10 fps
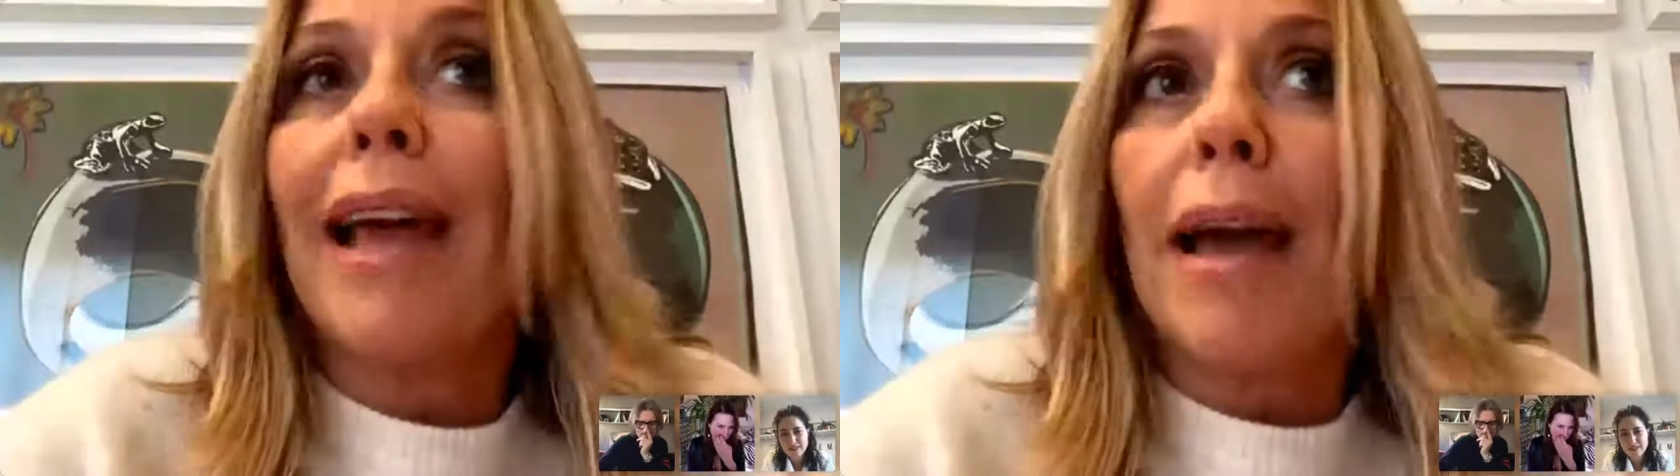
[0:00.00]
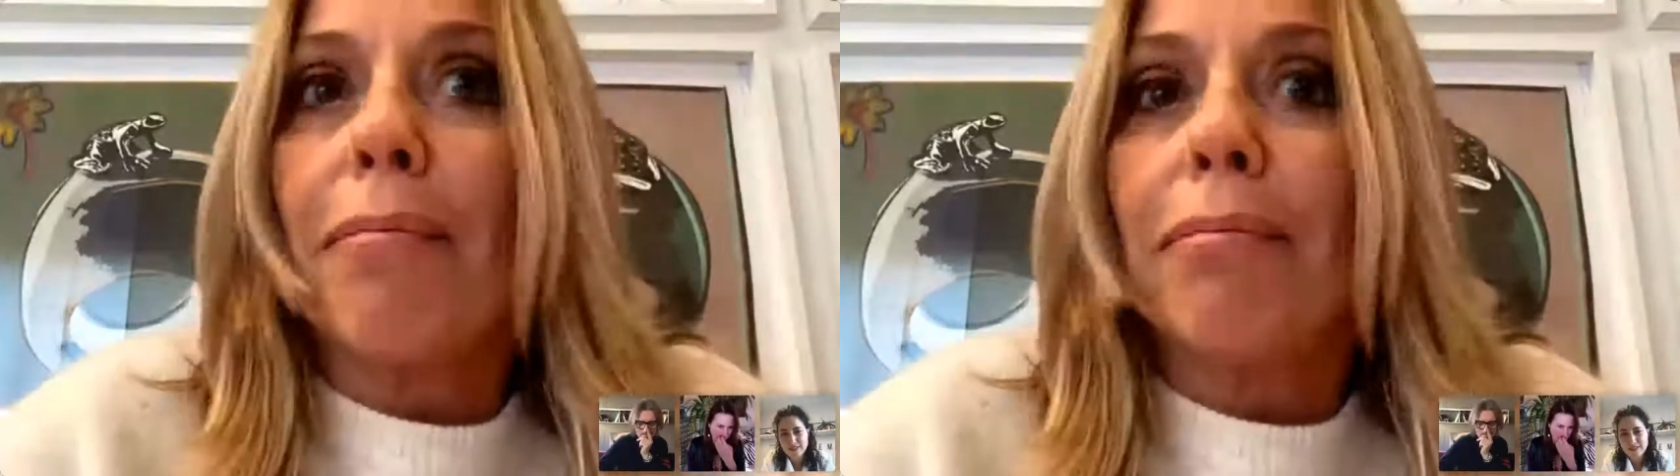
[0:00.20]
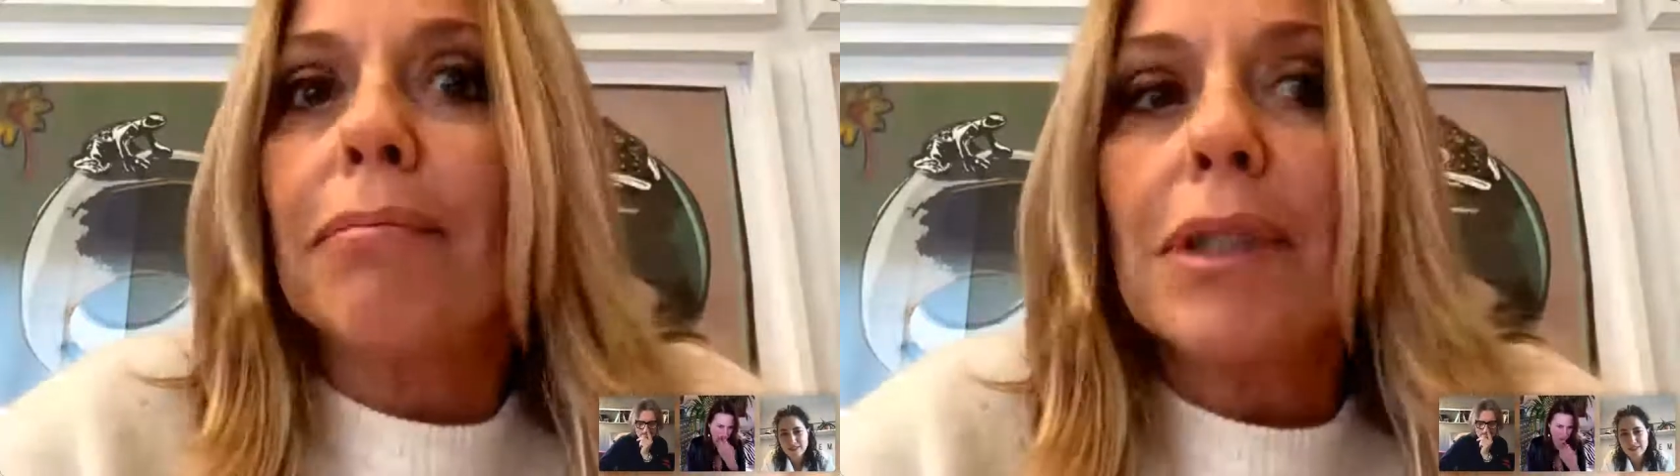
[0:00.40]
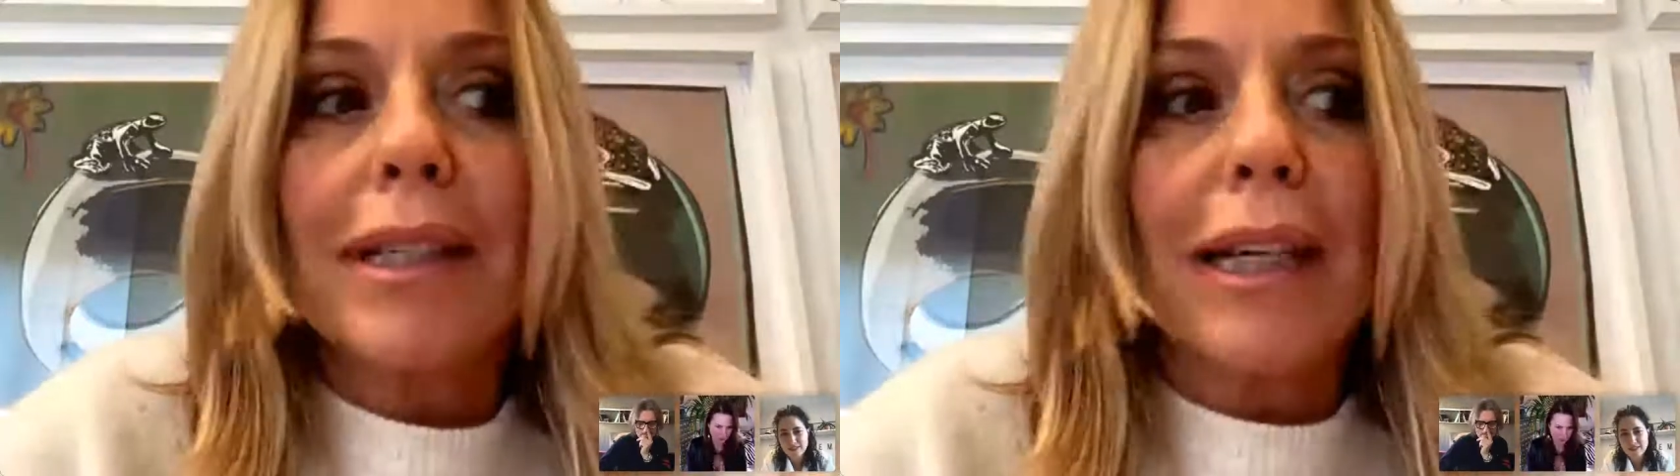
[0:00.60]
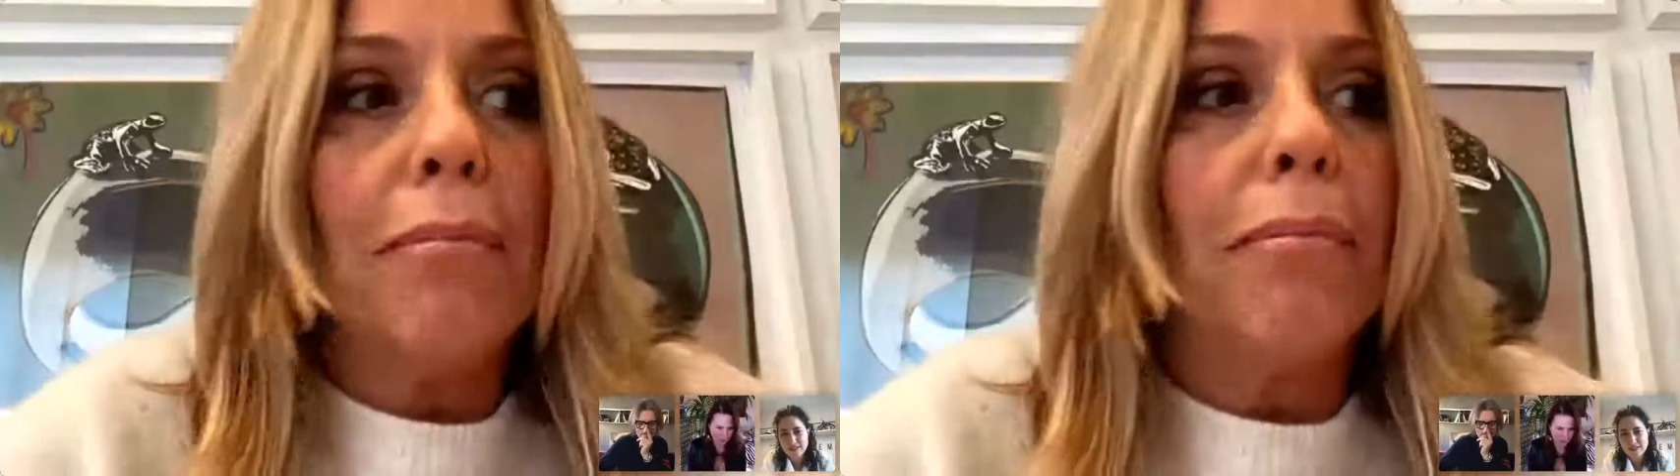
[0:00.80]
am,
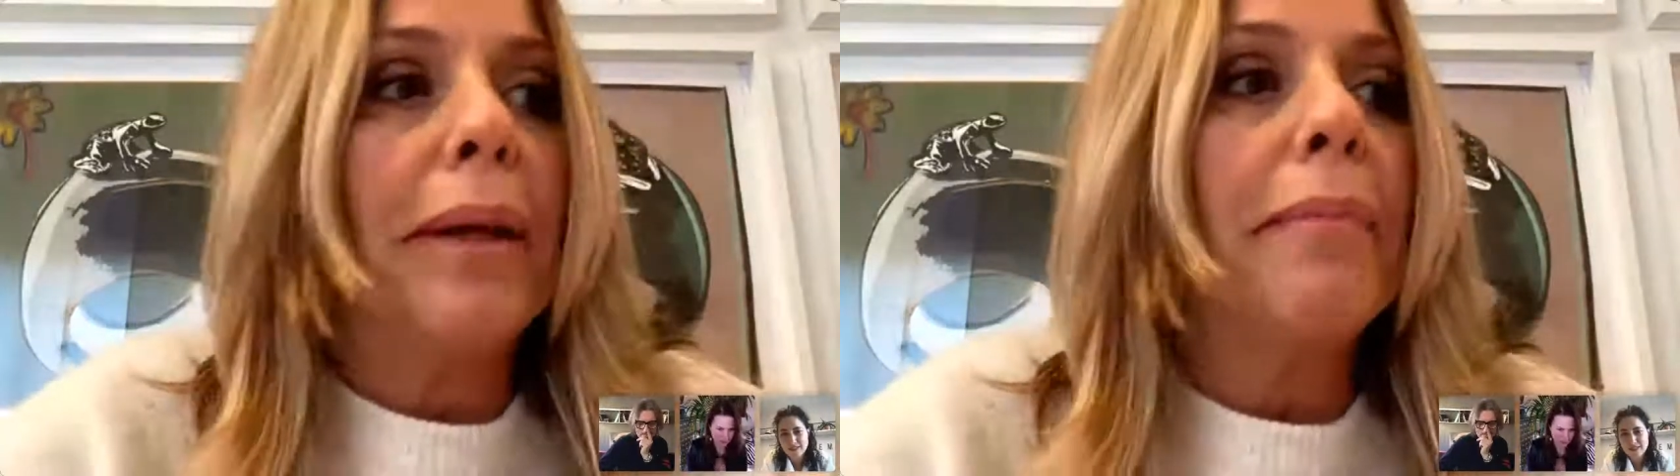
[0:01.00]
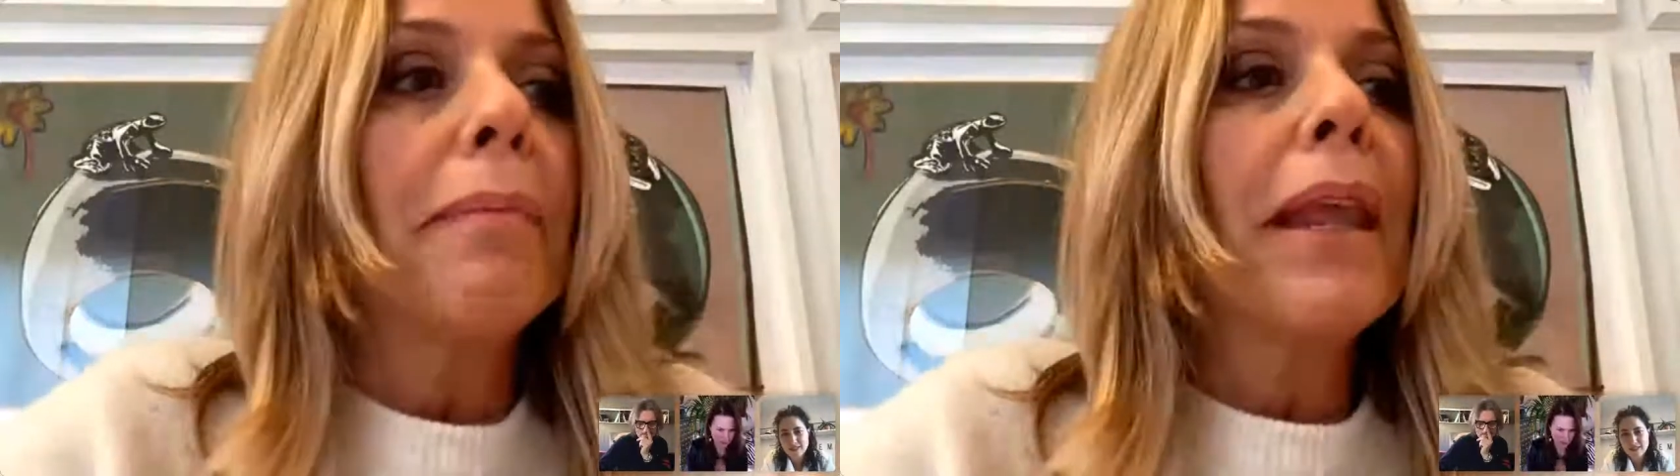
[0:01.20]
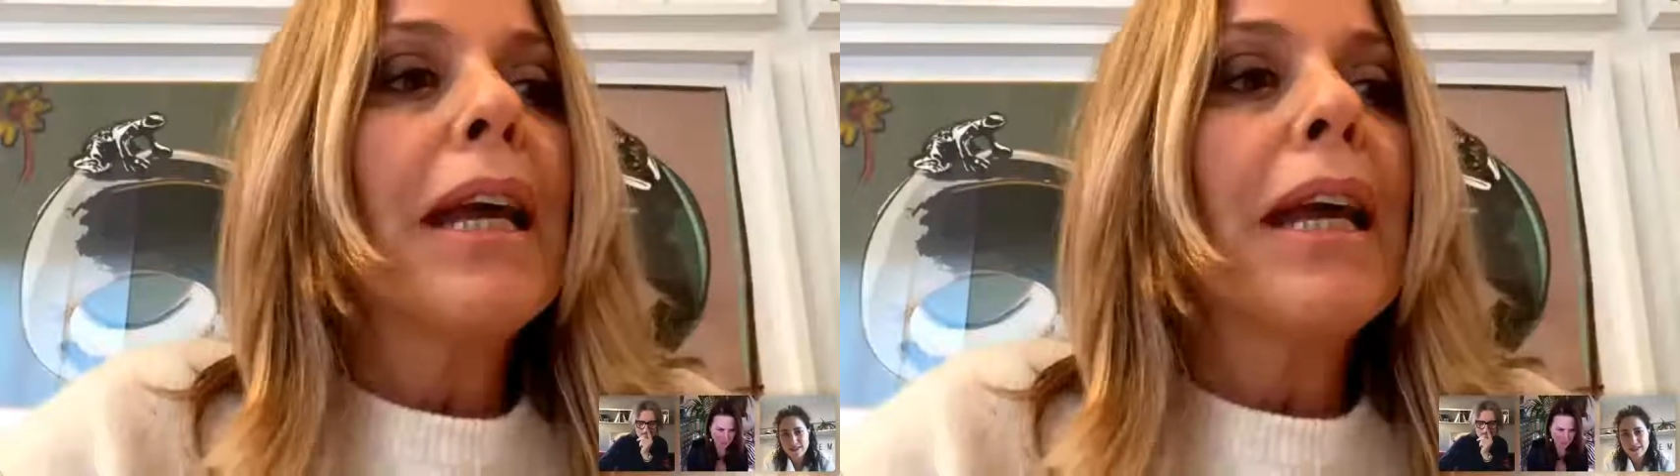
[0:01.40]
simply,